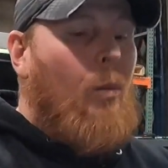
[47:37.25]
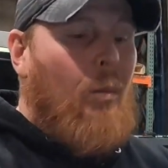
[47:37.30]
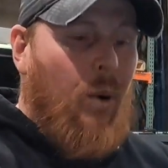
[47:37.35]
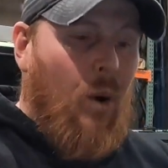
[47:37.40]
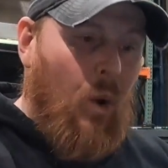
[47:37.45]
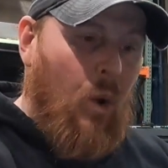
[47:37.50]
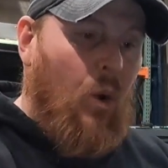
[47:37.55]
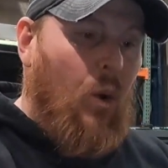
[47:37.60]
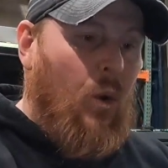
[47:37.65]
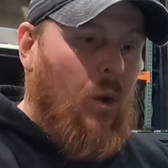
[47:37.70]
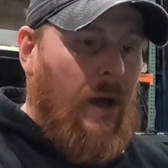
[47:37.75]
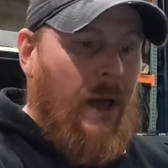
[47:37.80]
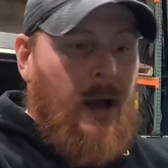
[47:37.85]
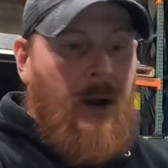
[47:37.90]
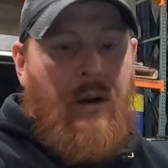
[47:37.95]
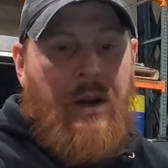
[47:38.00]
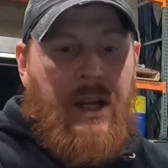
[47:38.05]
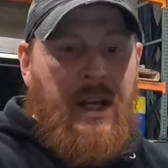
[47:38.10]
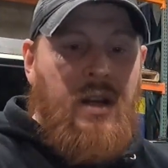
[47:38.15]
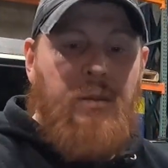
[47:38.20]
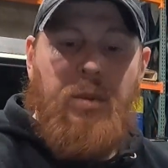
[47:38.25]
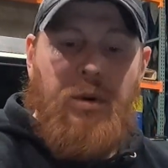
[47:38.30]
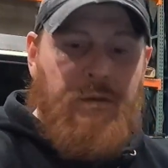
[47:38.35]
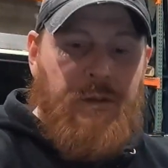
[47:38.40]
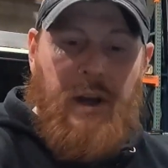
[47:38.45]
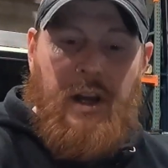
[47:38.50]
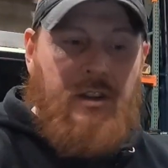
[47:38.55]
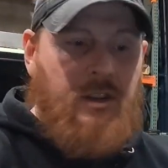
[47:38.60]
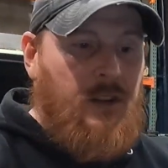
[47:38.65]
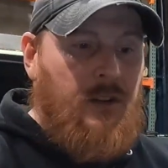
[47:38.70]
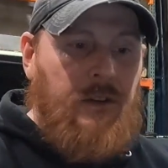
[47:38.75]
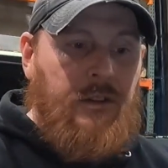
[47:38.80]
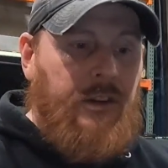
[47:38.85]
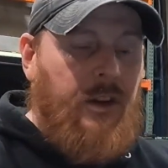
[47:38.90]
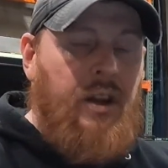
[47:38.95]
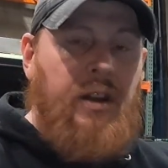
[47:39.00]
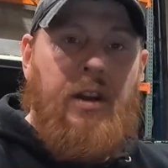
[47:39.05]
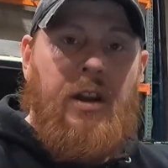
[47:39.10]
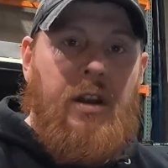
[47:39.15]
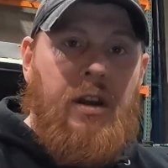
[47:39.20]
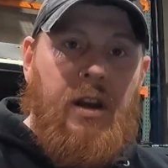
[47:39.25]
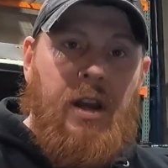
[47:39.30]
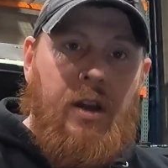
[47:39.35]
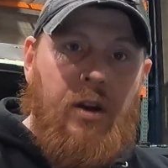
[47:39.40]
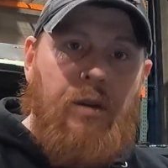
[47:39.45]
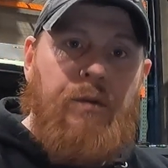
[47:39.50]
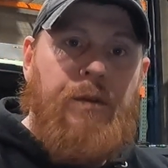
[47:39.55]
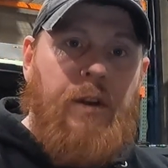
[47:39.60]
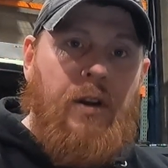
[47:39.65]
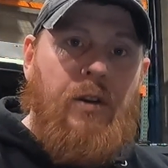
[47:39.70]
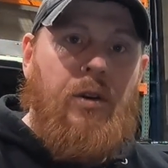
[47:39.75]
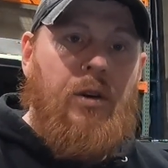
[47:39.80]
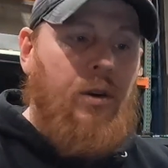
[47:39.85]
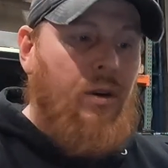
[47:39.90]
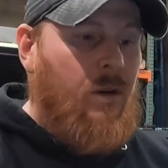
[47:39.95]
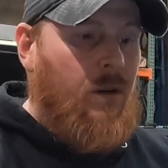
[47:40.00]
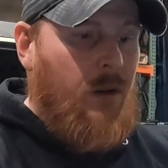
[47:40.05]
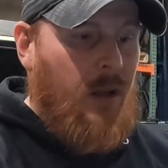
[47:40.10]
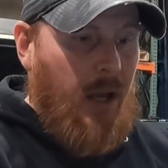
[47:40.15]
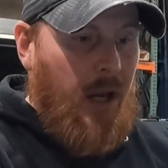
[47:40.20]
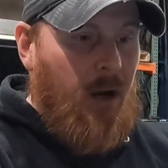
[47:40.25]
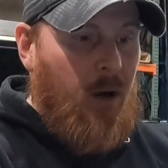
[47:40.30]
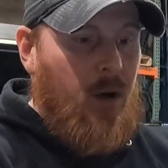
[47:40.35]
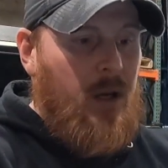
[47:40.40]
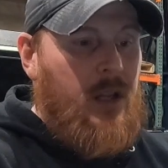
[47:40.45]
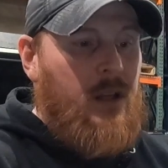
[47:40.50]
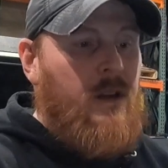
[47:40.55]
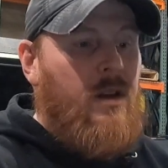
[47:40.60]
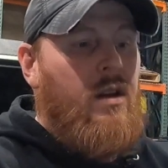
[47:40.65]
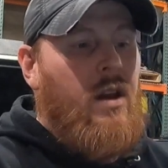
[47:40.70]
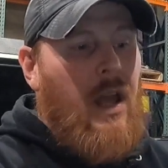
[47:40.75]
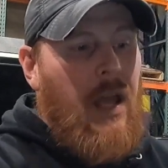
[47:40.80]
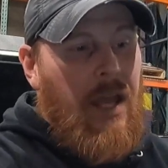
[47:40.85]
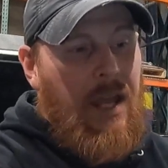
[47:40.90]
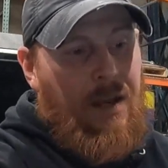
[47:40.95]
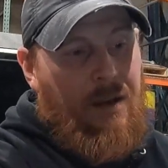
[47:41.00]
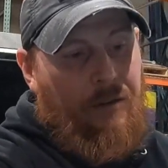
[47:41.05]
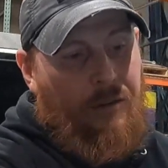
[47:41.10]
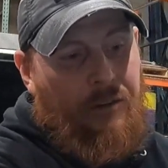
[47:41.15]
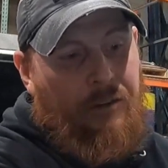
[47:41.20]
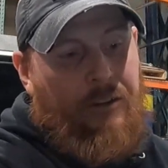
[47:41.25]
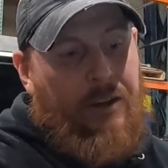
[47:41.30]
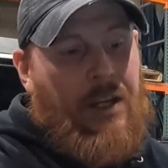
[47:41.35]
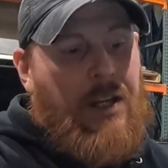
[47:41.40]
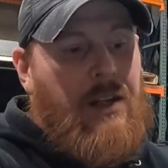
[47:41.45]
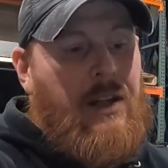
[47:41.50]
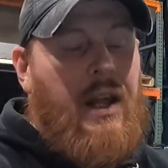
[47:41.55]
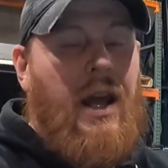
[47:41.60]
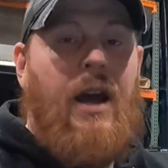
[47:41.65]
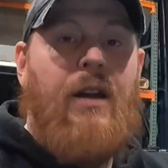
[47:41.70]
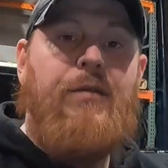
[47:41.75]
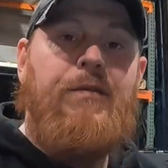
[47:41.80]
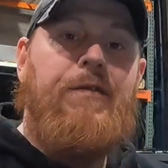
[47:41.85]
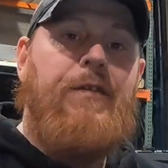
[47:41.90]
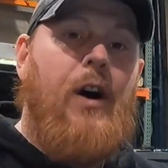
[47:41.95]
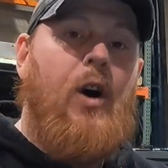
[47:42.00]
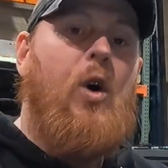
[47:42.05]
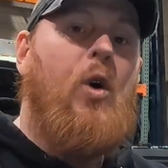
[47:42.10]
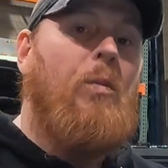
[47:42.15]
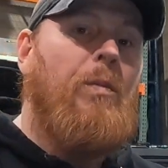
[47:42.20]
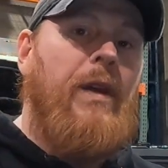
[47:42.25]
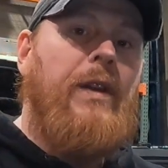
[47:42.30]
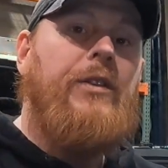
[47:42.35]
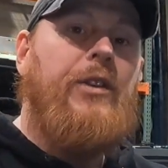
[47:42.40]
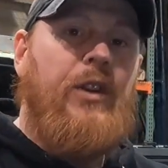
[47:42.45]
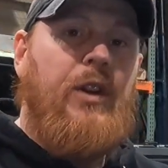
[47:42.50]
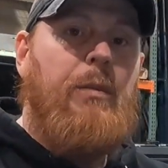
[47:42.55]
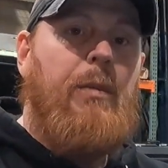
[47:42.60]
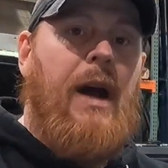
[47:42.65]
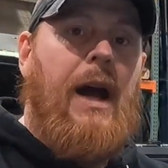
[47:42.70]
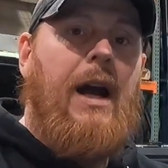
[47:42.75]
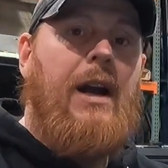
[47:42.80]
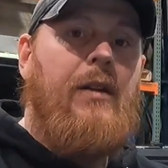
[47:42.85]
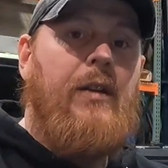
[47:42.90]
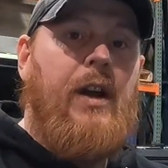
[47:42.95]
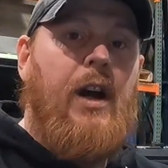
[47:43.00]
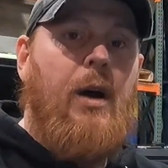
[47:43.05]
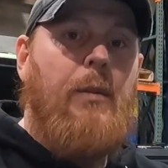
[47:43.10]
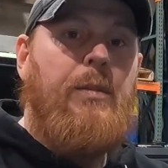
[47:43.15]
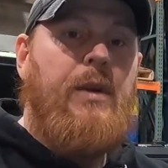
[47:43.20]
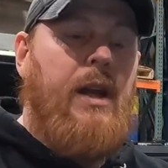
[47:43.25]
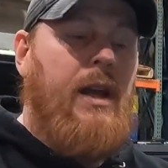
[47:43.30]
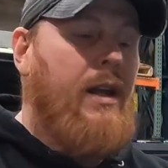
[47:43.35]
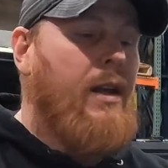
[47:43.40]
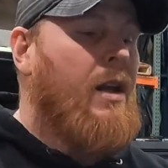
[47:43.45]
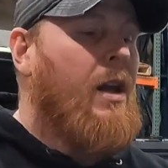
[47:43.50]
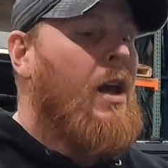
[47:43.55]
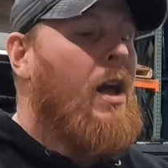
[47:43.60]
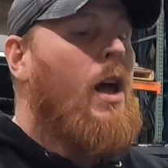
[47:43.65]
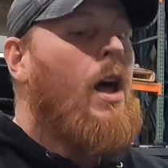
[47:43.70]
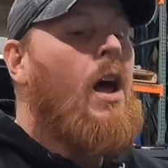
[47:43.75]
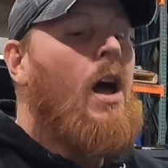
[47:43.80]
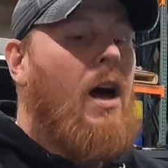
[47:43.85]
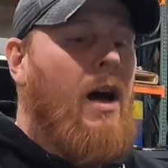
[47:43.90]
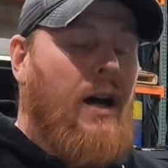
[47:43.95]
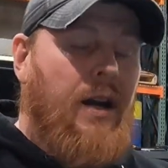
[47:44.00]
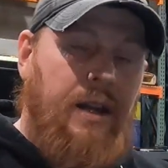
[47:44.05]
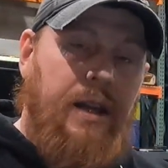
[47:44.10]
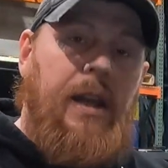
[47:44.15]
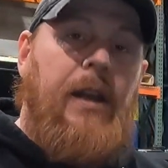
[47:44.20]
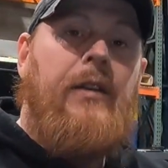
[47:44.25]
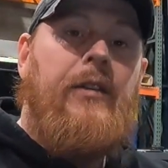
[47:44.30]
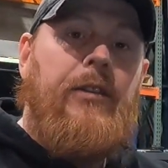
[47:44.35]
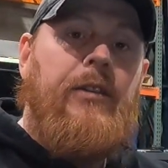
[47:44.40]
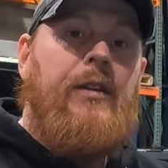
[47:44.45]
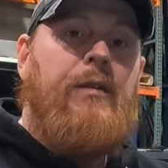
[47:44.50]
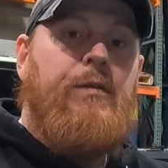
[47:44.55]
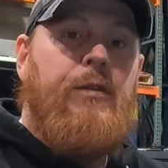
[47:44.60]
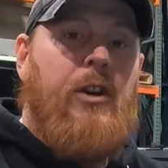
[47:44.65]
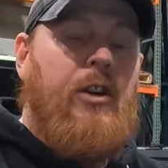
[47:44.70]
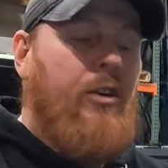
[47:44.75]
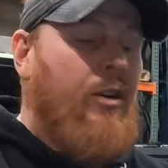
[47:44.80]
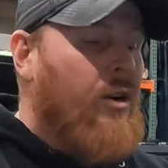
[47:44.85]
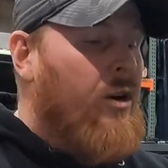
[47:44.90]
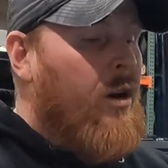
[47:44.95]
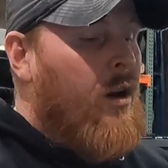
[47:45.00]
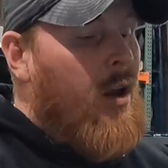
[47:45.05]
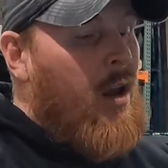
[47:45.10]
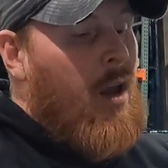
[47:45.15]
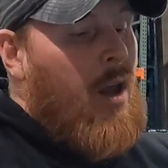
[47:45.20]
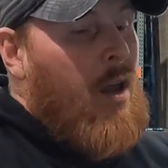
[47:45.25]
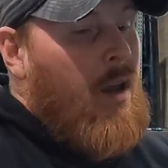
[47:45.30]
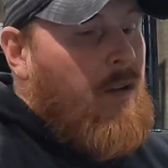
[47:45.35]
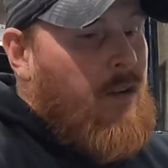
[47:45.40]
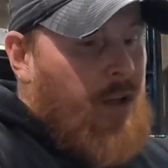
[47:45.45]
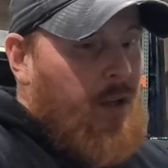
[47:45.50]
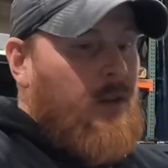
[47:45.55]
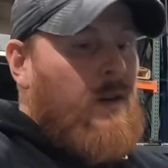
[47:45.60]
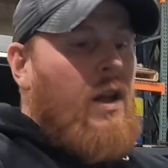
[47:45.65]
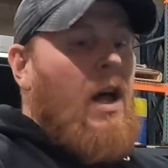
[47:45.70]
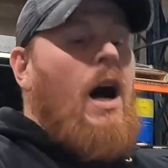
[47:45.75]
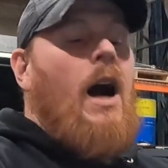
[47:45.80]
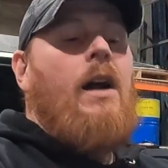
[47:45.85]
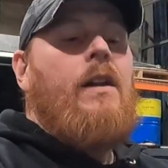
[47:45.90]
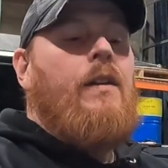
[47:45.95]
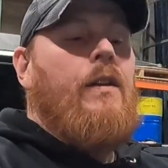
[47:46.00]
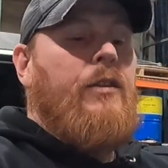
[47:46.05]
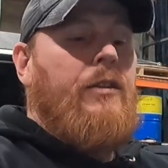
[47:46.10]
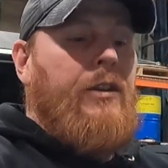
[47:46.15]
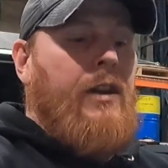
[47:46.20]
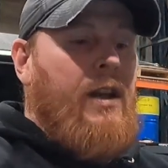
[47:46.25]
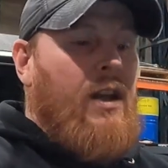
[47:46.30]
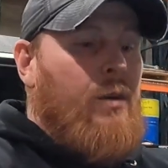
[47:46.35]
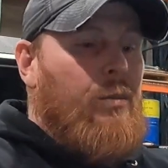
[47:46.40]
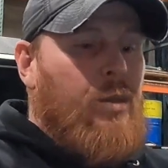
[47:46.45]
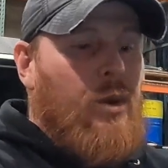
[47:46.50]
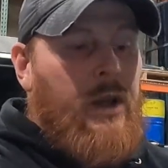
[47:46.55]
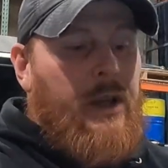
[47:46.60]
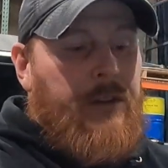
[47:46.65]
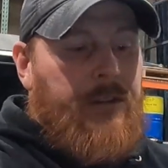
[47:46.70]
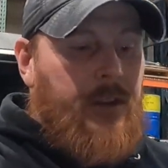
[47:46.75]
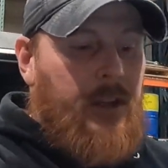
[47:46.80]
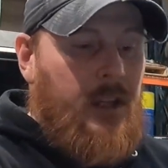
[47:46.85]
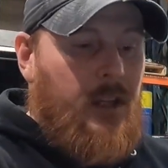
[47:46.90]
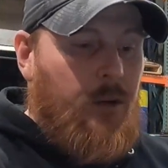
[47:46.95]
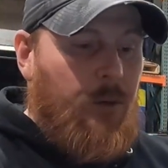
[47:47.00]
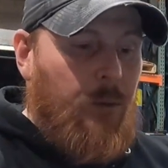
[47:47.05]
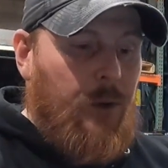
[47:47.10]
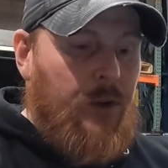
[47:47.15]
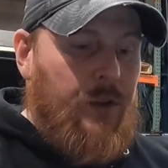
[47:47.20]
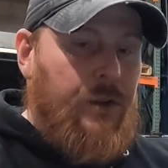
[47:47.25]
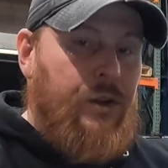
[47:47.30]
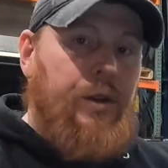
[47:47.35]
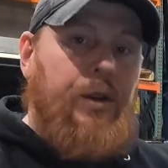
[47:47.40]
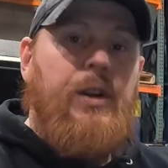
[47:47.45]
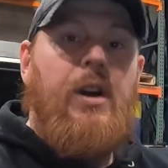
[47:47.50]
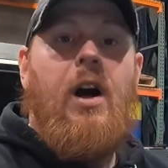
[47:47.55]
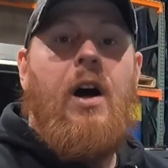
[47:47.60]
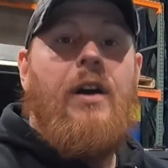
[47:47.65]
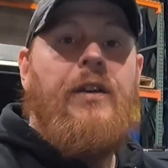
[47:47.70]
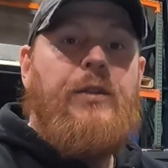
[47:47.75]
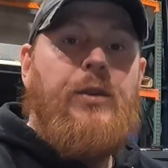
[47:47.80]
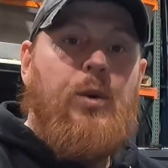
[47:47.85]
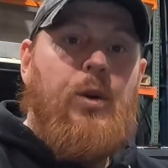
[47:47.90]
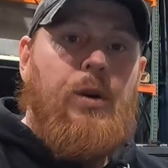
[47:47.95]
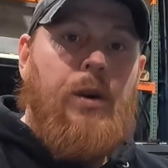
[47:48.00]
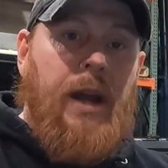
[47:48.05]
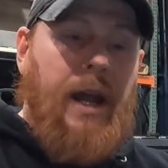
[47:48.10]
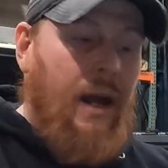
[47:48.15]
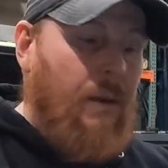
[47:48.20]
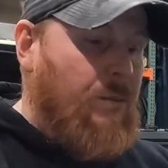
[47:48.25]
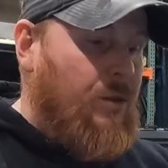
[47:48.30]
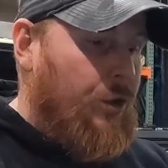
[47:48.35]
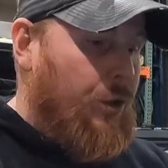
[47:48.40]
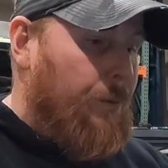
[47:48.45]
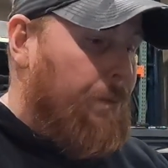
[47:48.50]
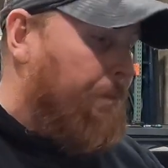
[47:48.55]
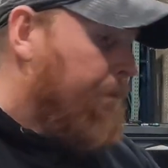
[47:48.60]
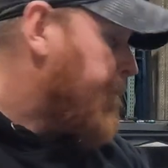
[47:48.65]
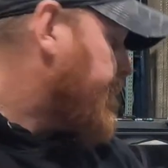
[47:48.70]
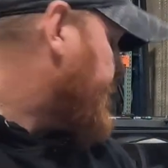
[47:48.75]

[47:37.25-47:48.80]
pull out any imperfections in the inner fender area, and seat that foam that's on the back of the uptake against the fender to lock this thing in place and get a really good contour capture.